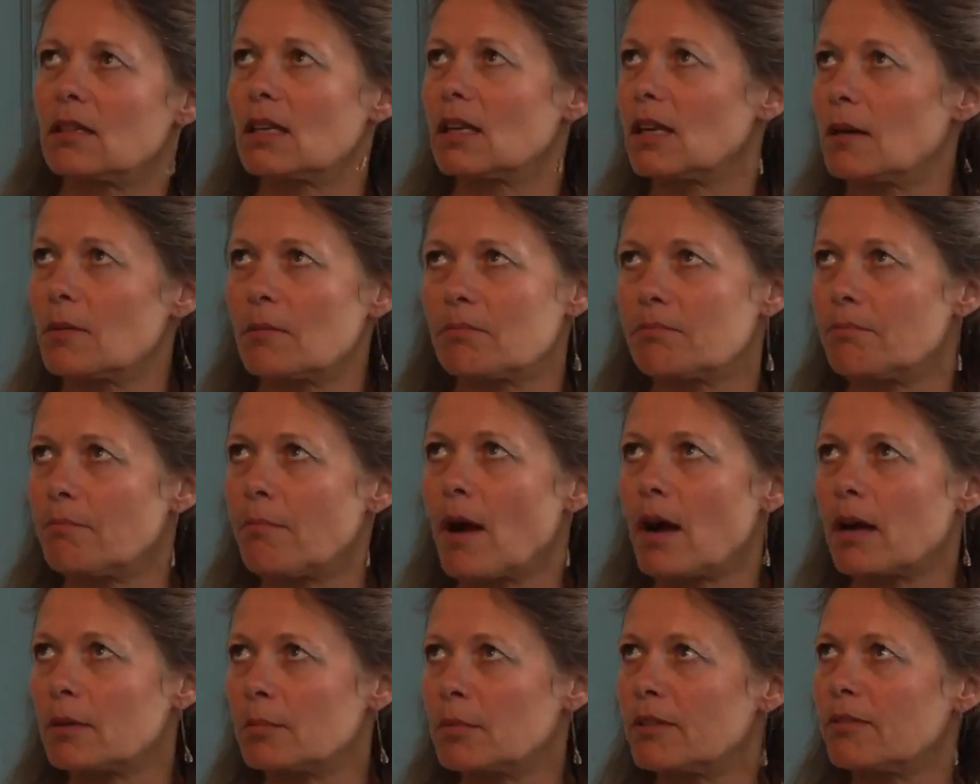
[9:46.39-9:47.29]
and I
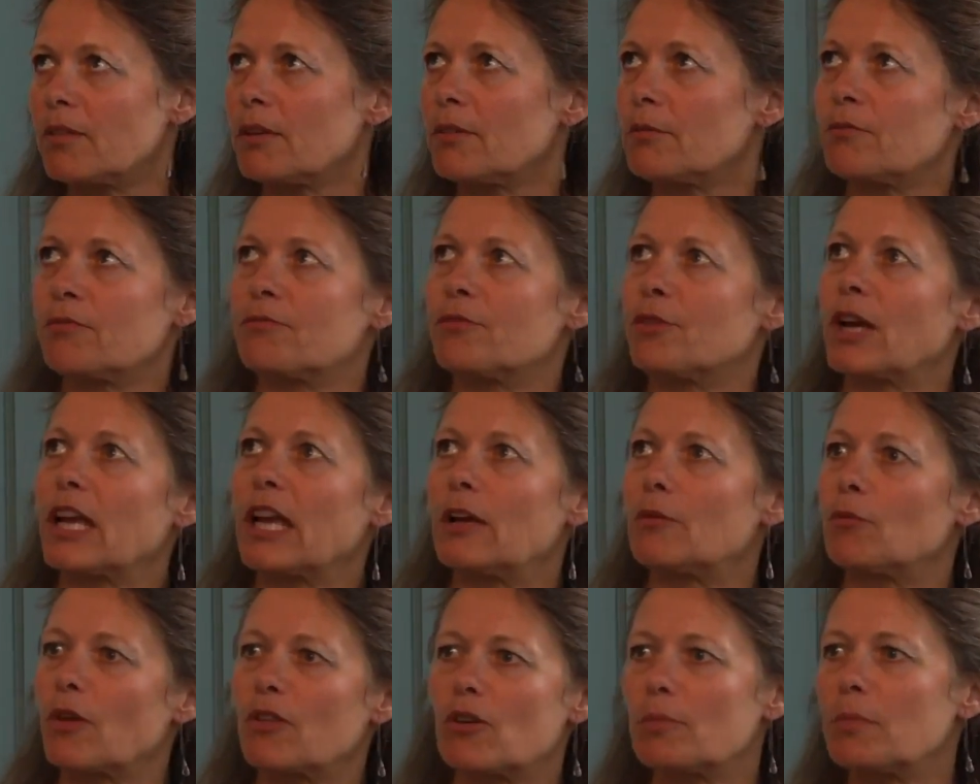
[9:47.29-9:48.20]
pardon me if I
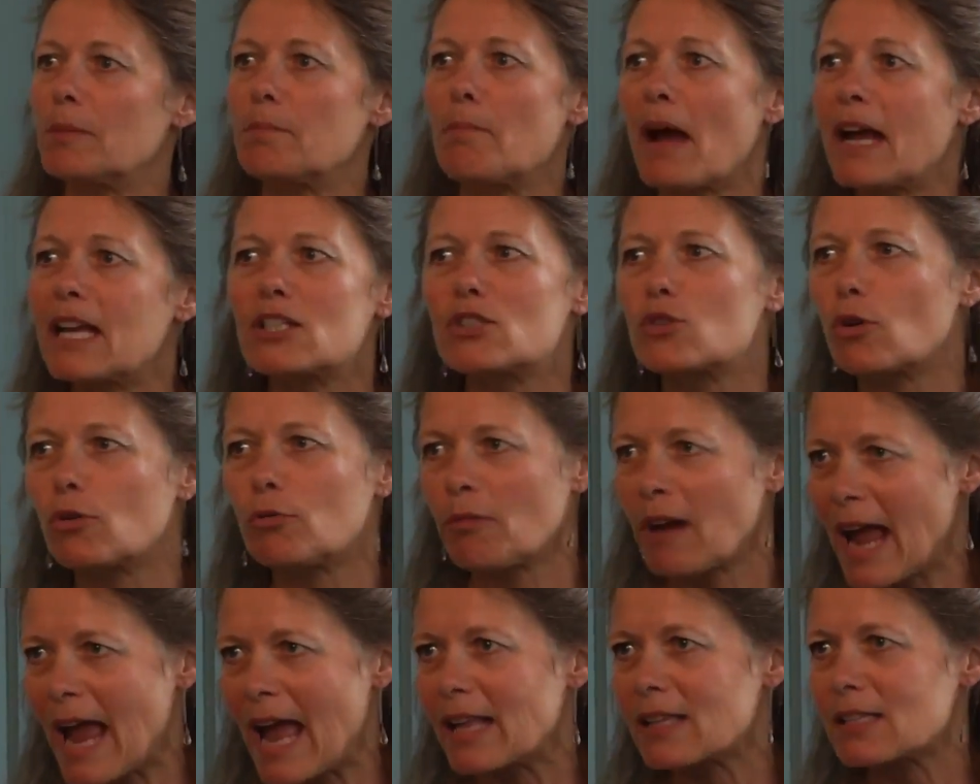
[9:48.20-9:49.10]
forget, whether it be mice or
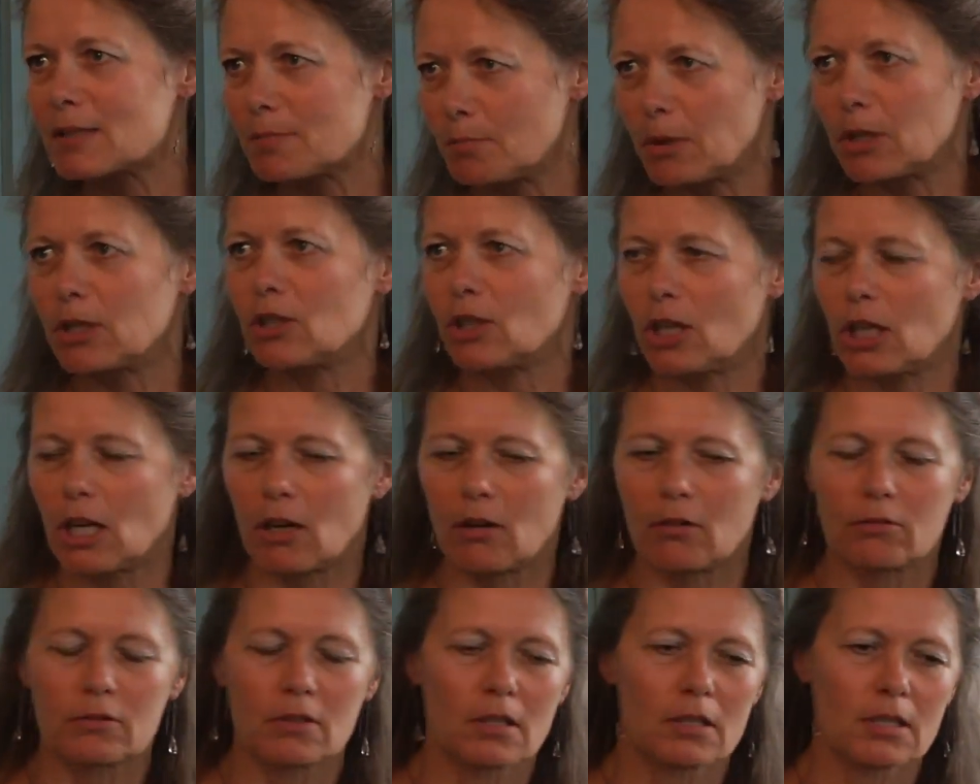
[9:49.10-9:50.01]
rats, but you
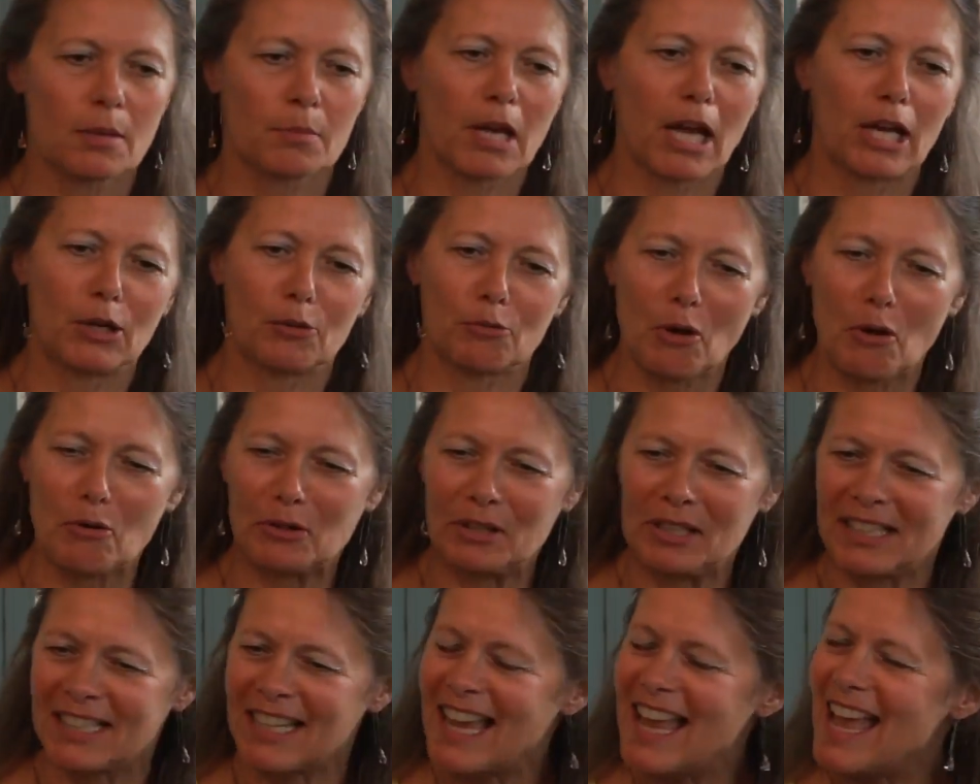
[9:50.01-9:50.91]
know, some kind of
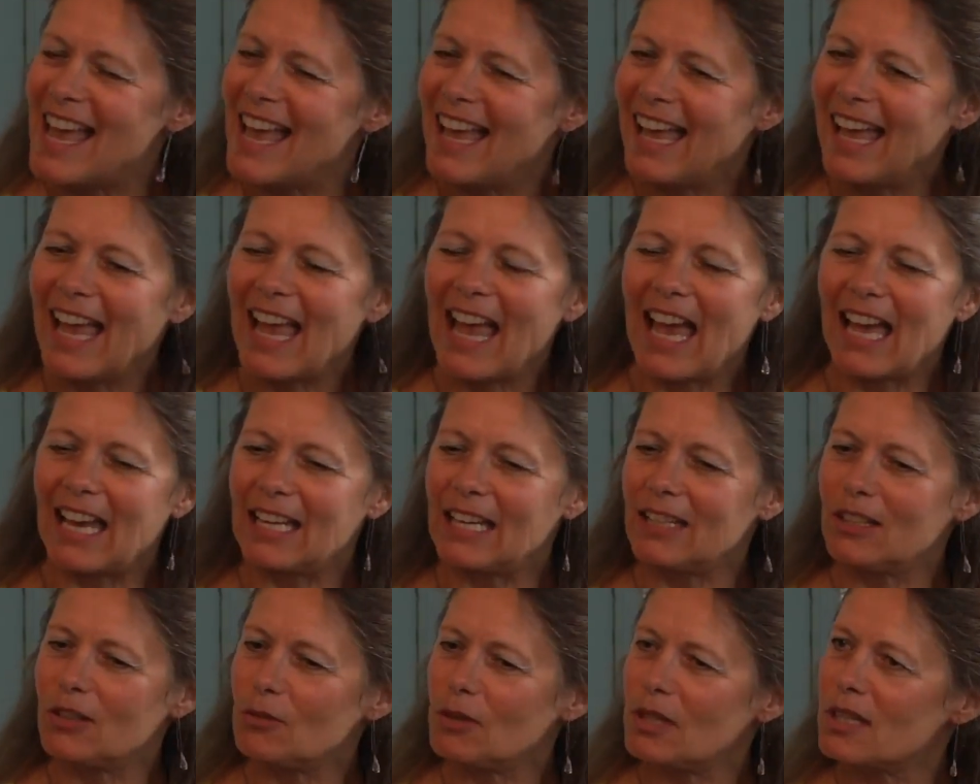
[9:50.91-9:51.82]
rodent.
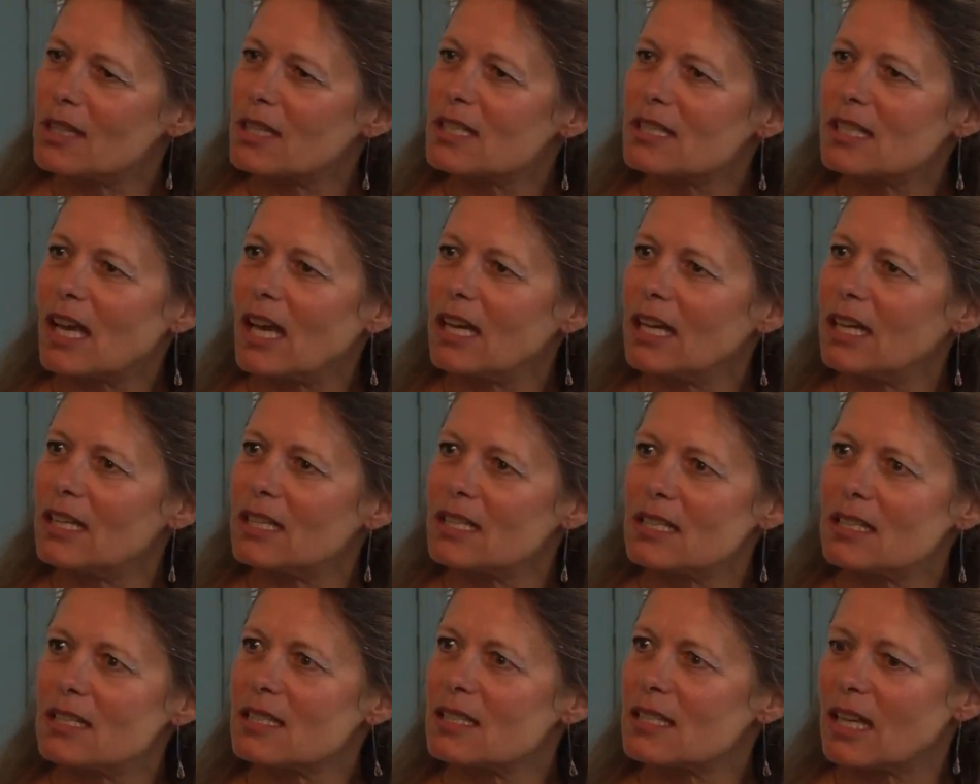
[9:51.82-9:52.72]
And in doing the
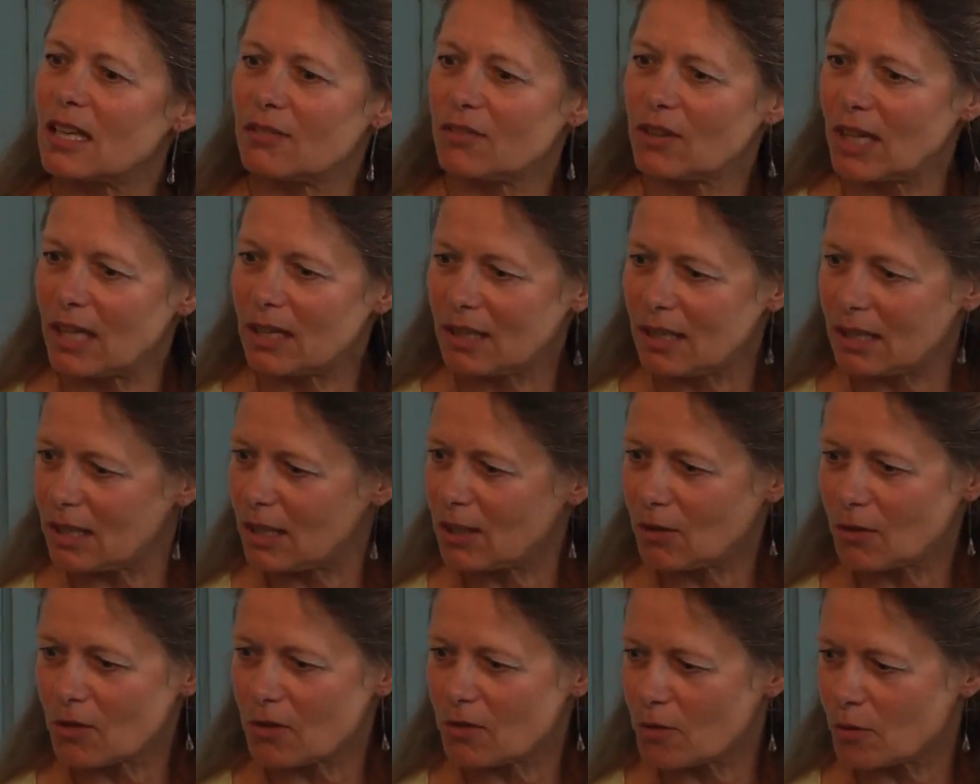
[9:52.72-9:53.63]
studies, instead of killing,
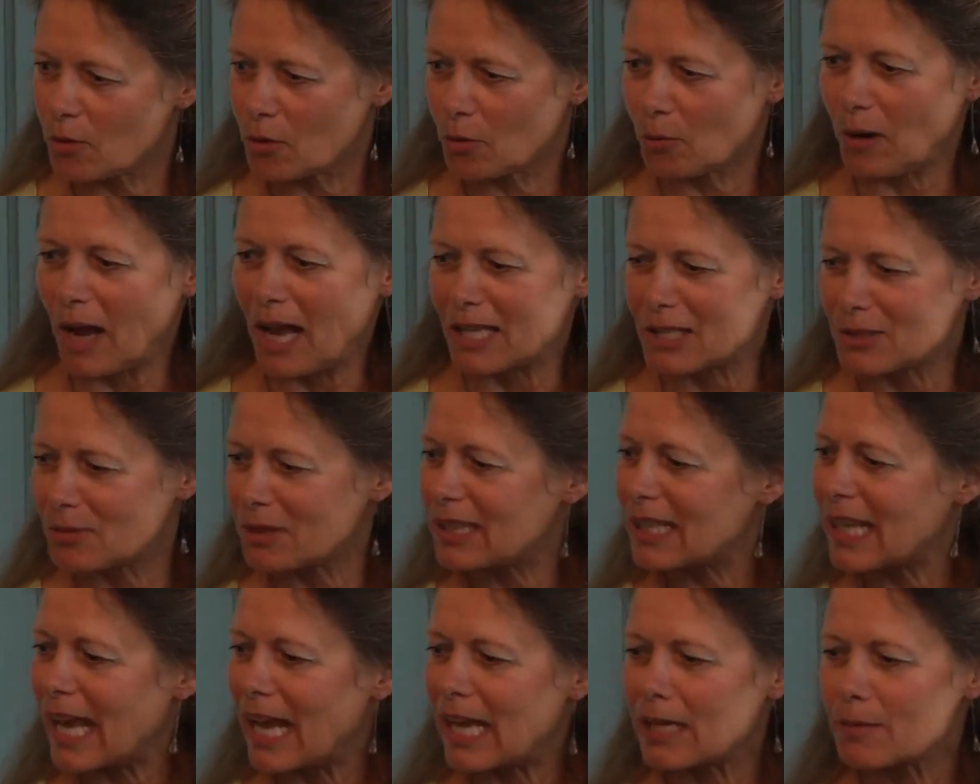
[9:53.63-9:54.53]
you know, the, the rats
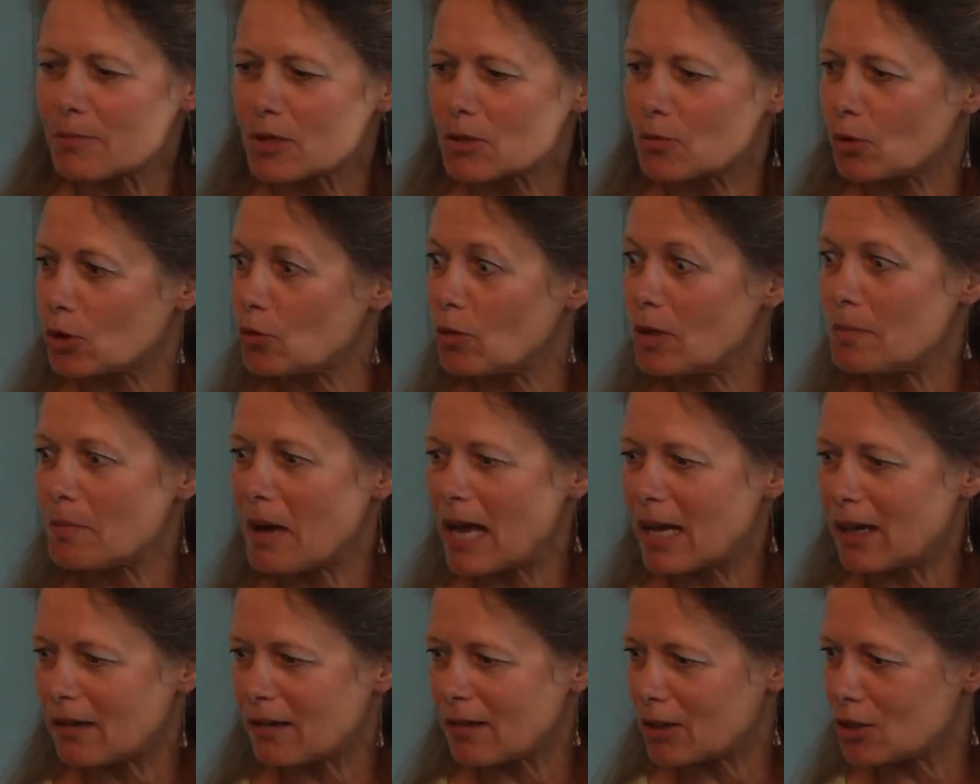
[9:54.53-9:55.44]
with the cannabis were doing
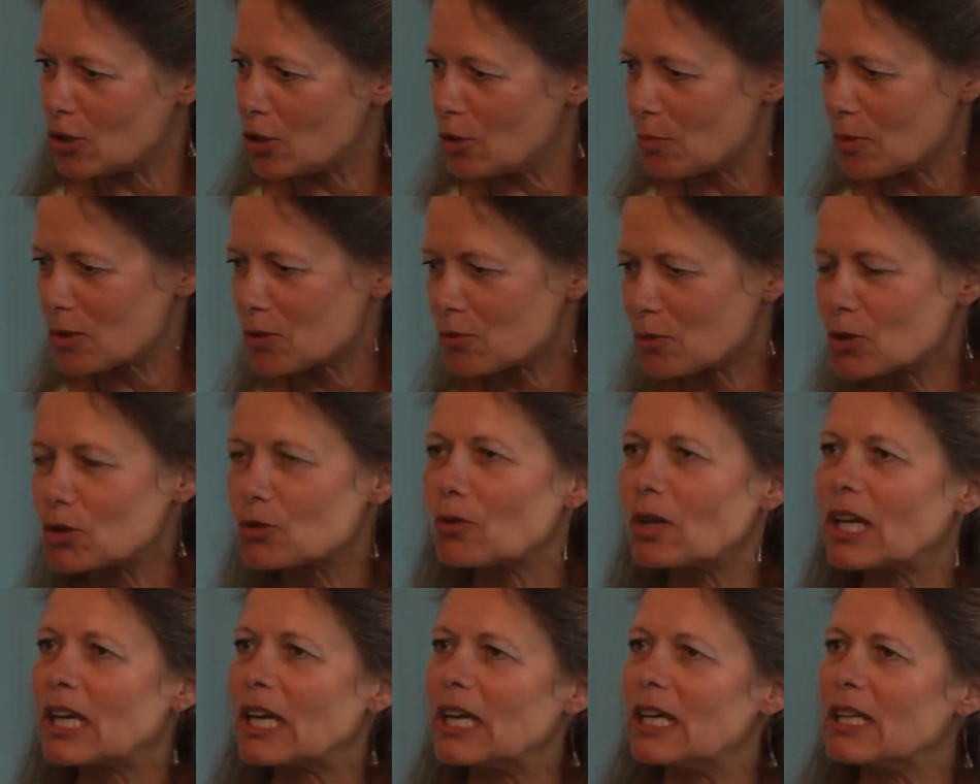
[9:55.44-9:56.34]
better. The tumors were
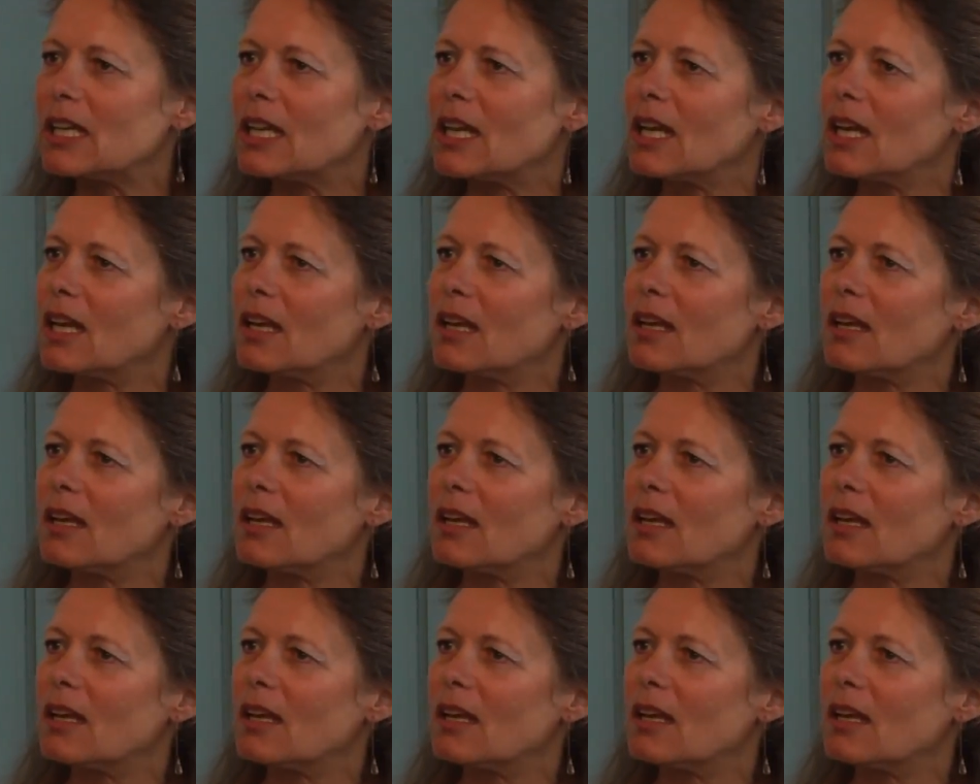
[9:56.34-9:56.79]
shrinking.